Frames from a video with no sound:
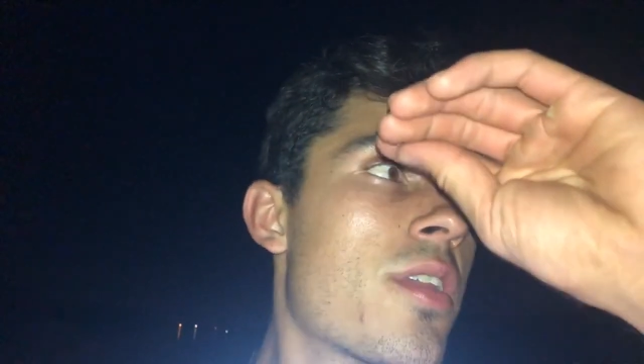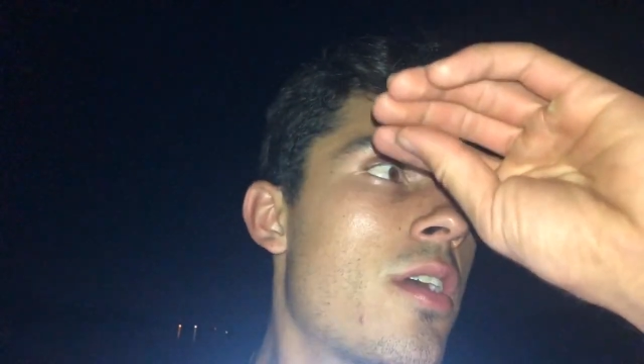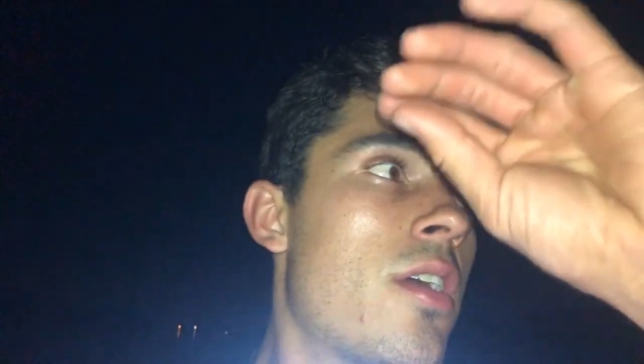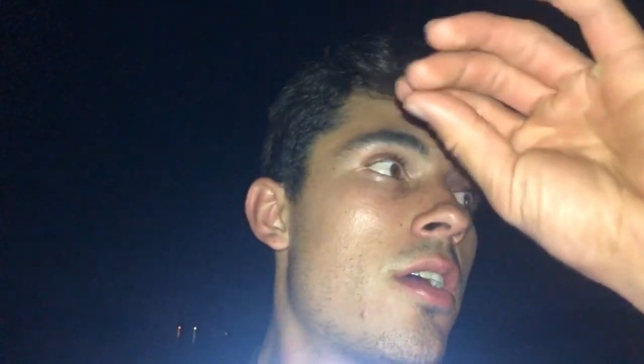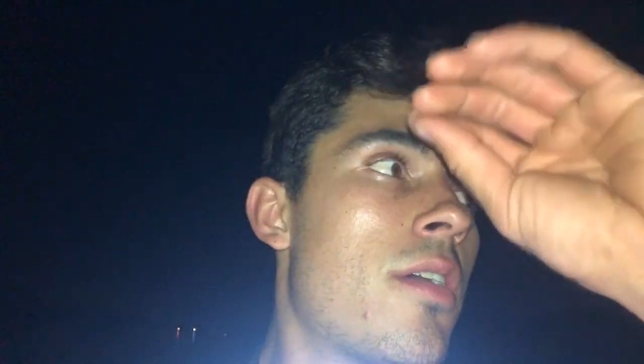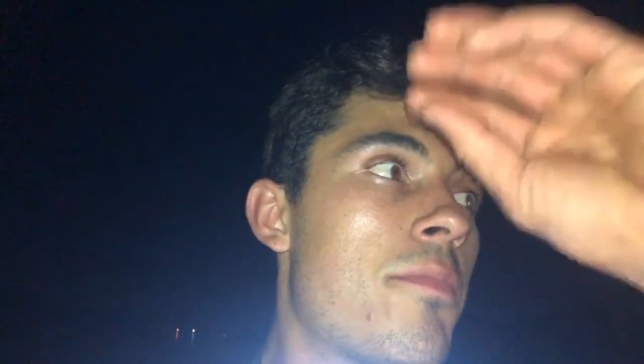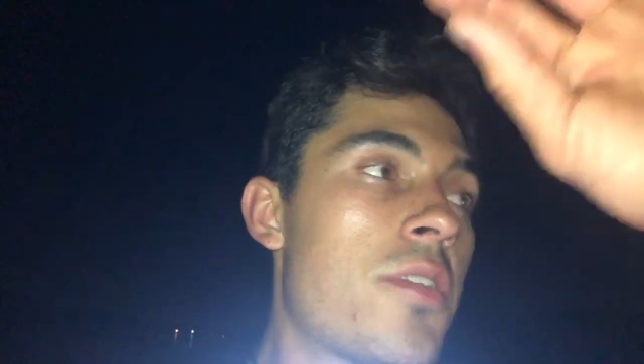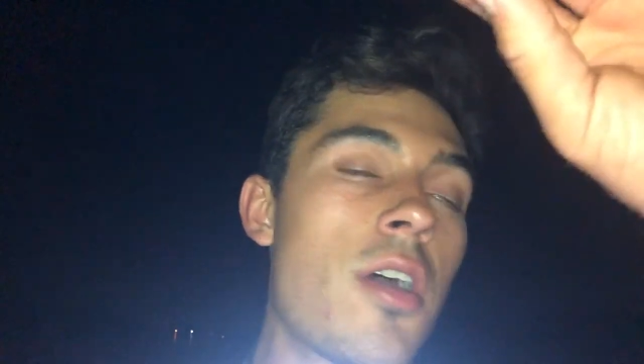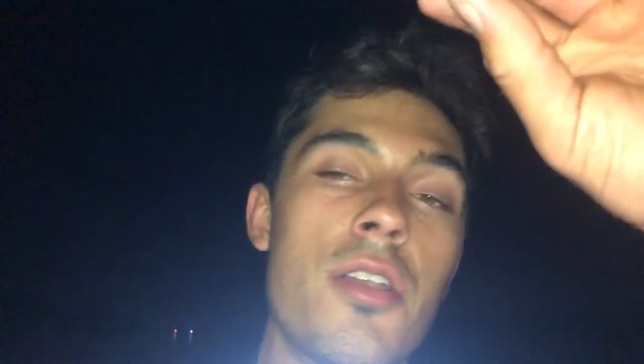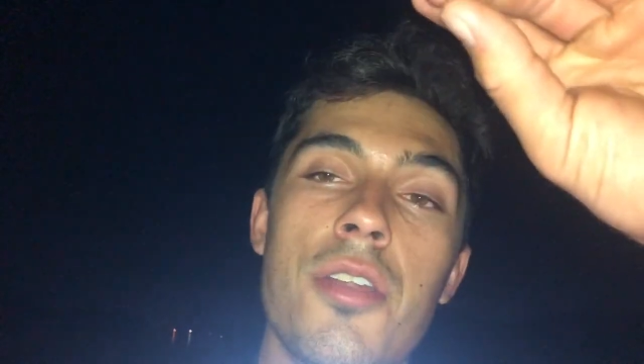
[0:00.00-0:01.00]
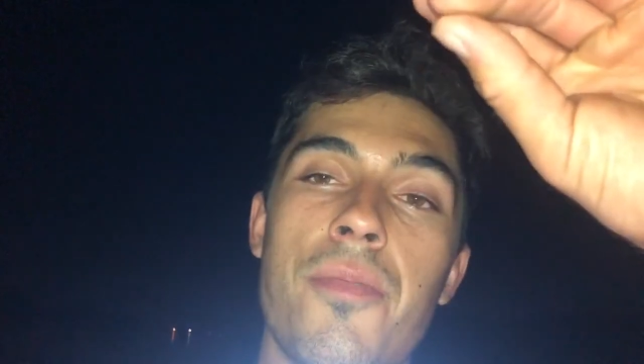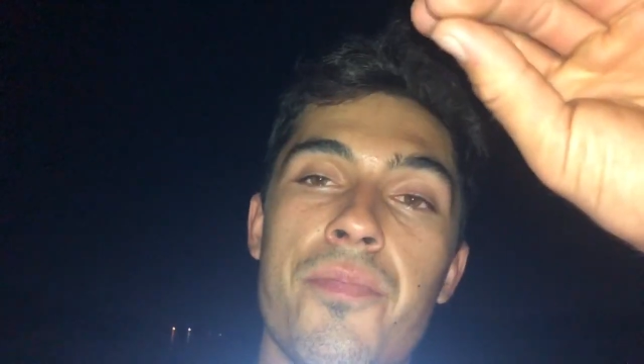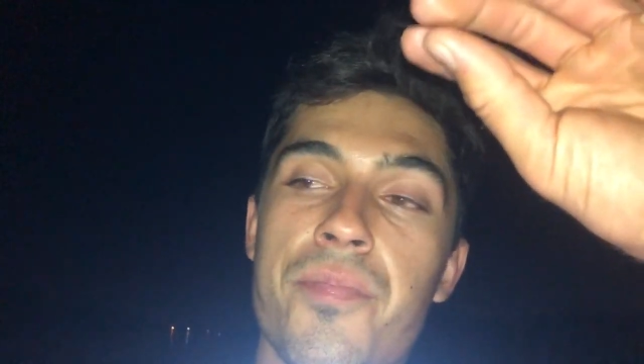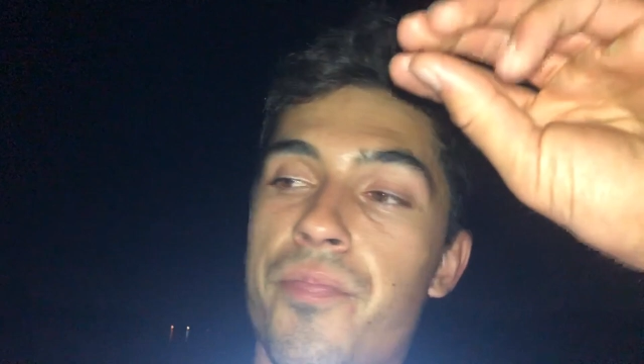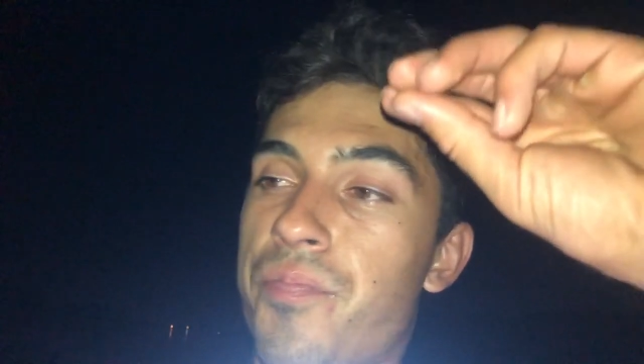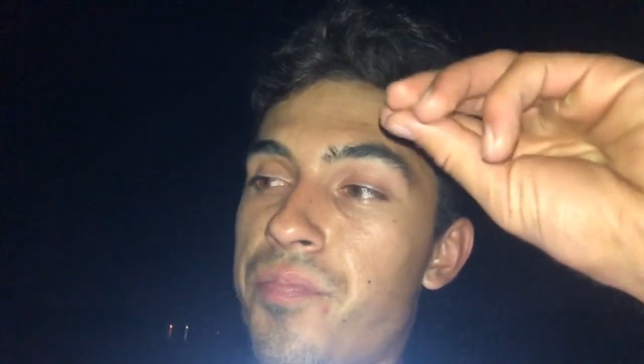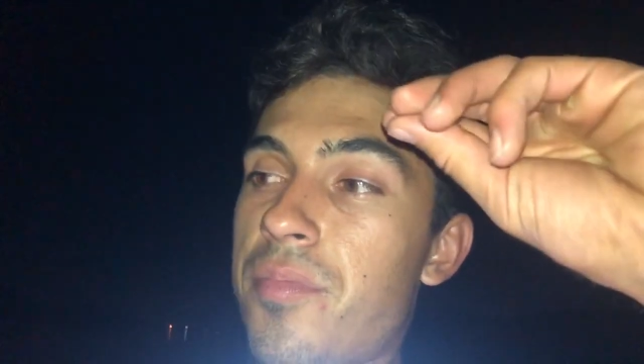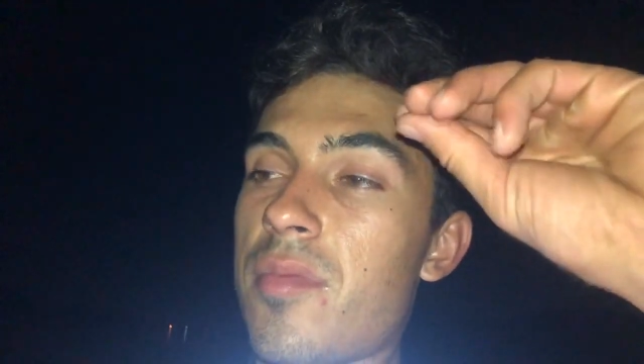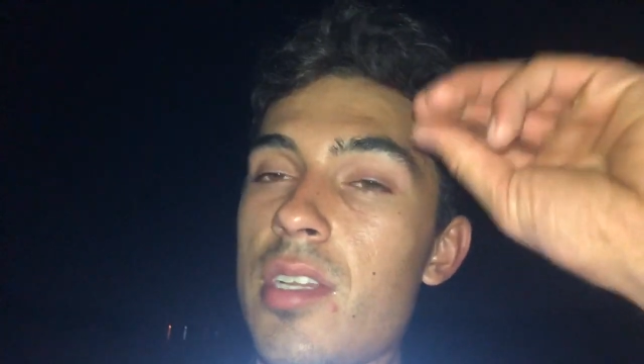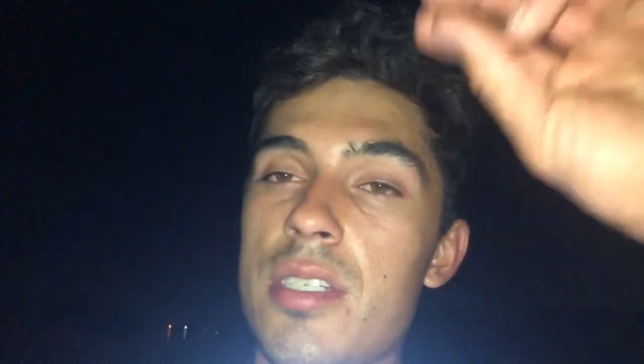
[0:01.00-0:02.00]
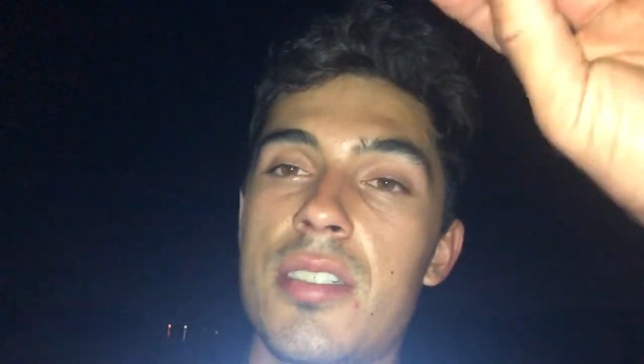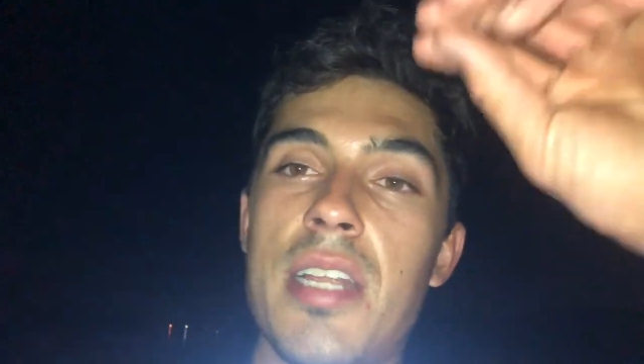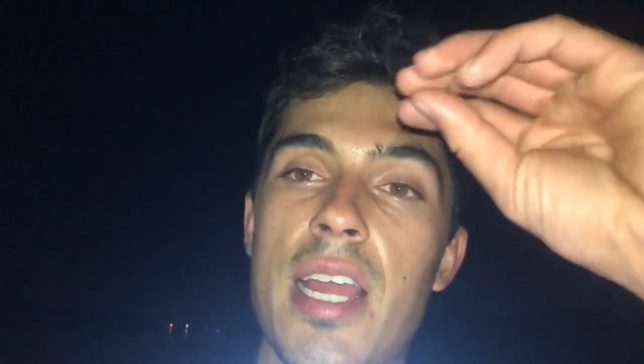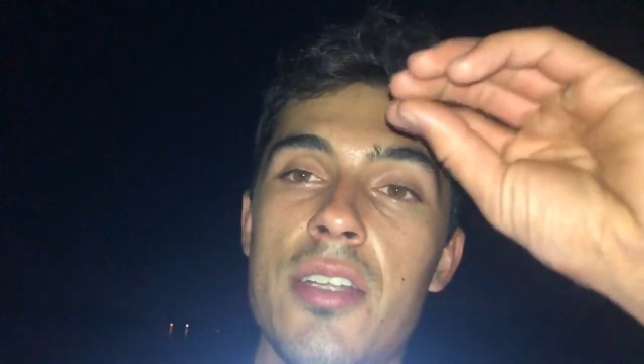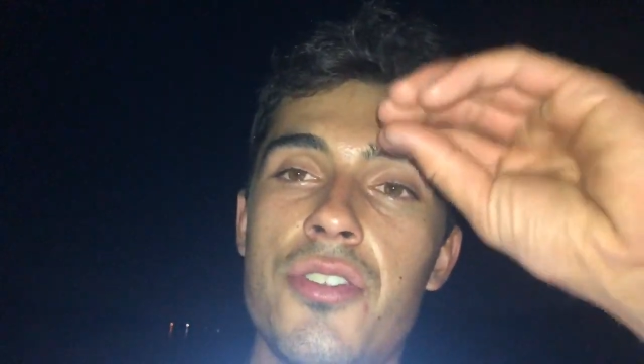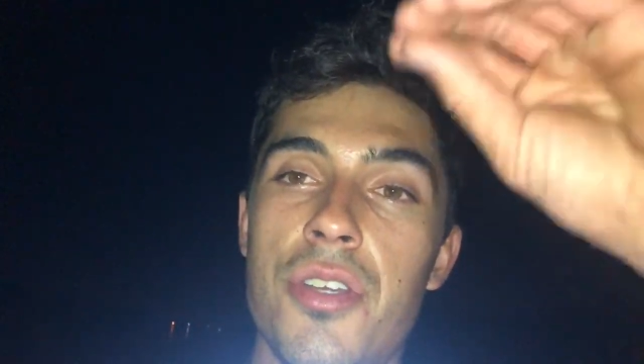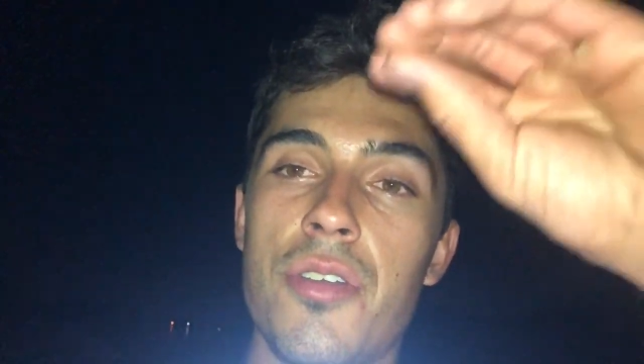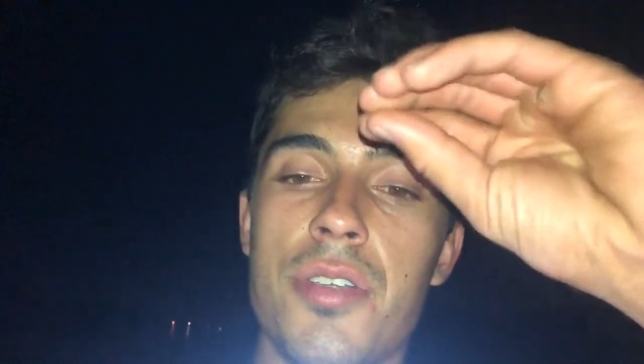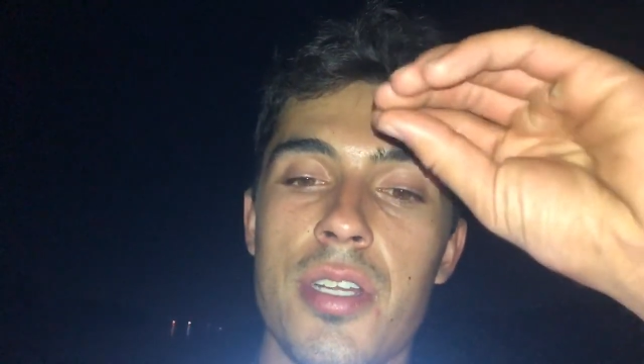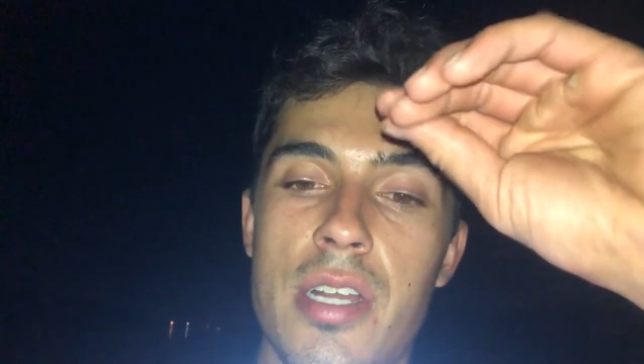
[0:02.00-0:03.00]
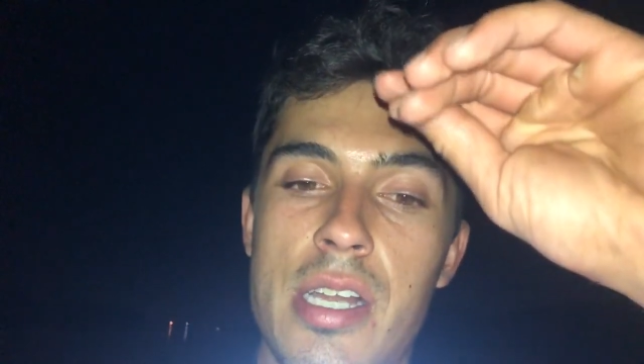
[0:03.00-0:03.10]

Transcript: I'm telling you. Stay tuned.